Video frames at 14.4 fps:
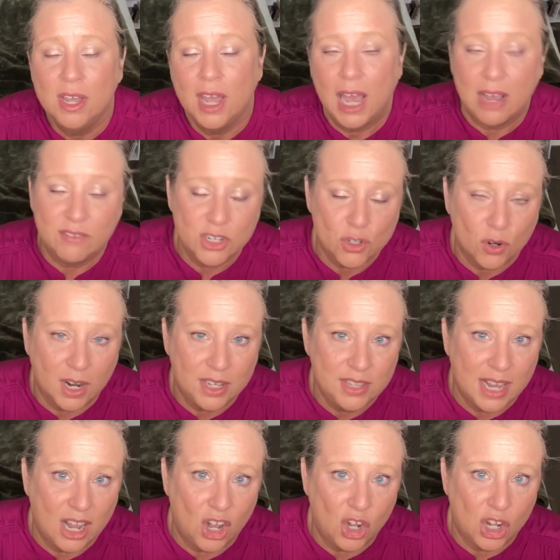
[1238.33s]
Haven't tried
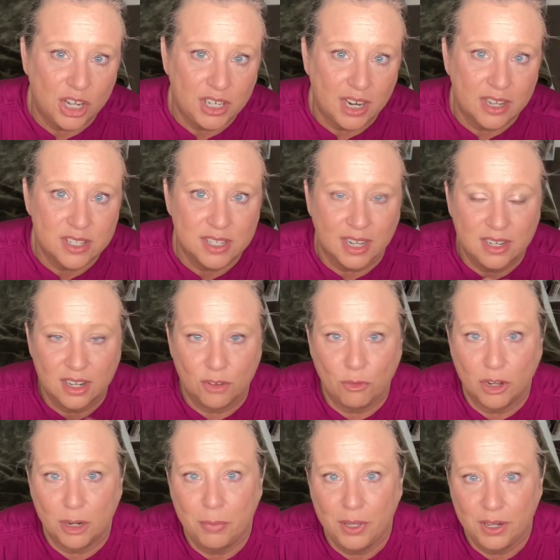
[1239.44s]
that on yet, so I didn't
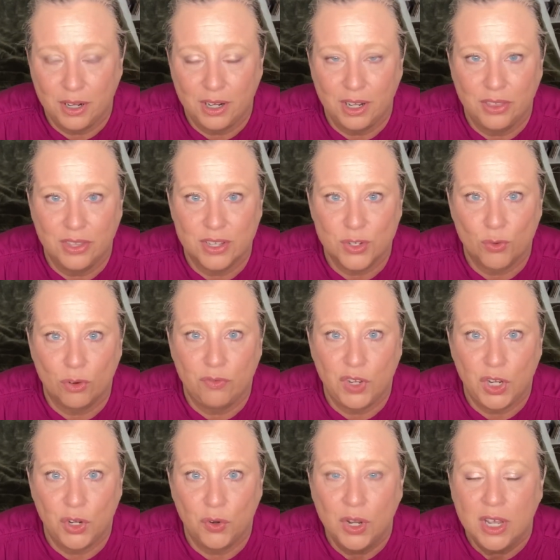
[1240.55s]
want to put it in this
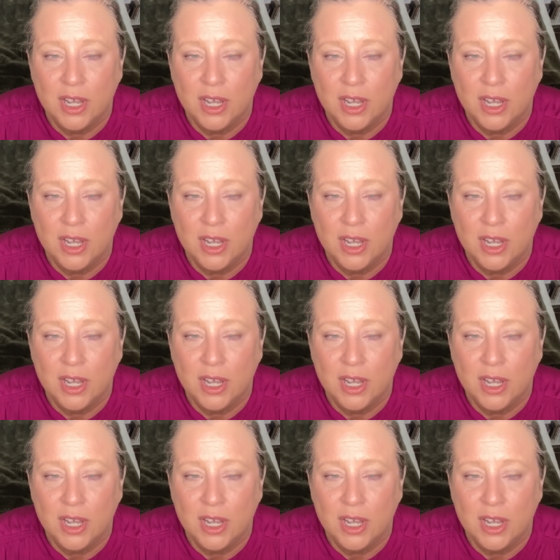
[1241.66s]
review.